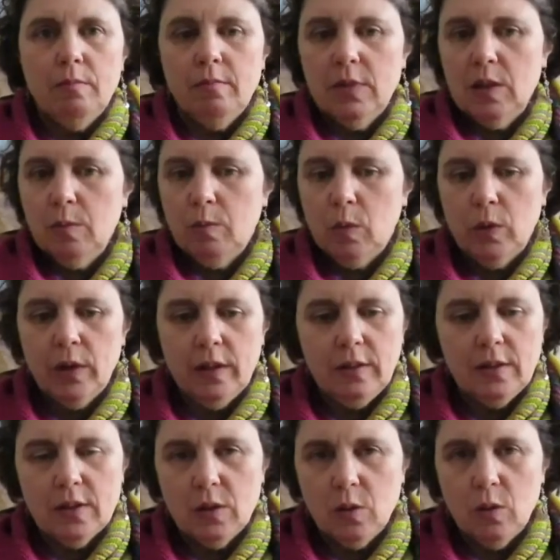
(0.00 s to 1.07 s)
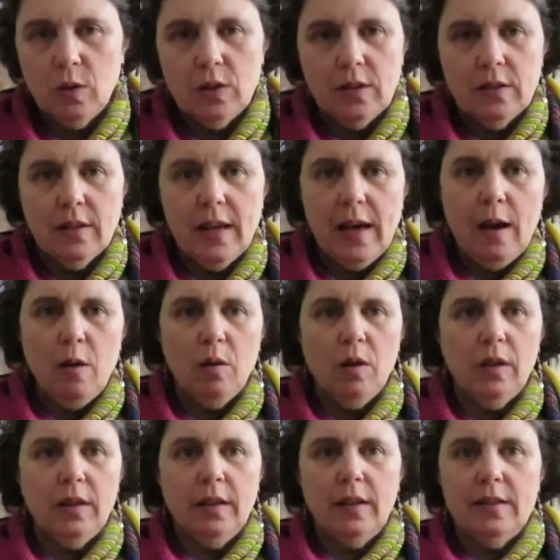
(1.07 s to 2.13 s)
sporting this gorgeous
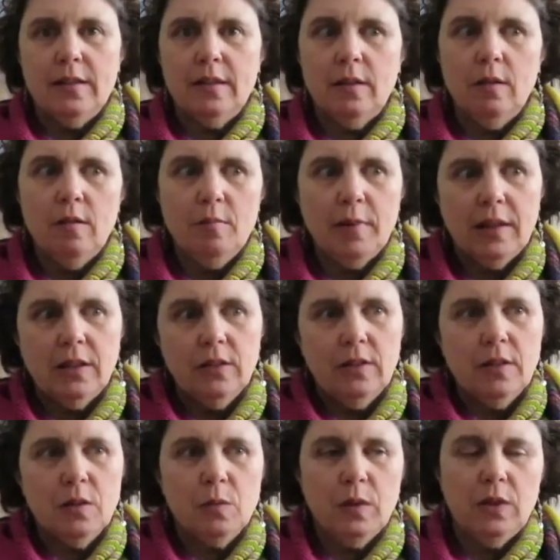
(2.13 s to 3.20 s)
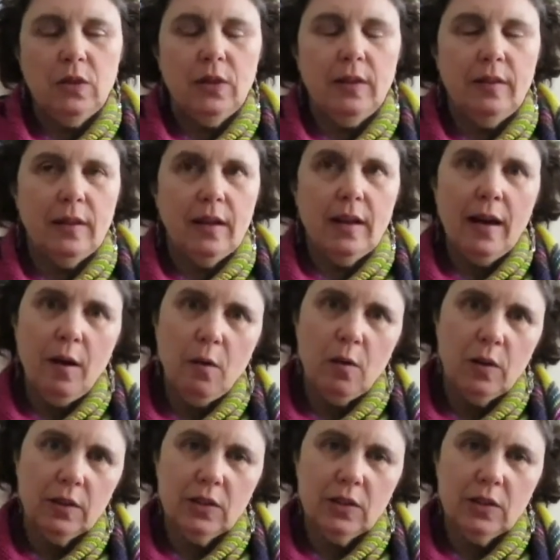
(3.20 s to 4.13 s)
cowl, and I said, "Oh my goodness, where did you get that cowl?"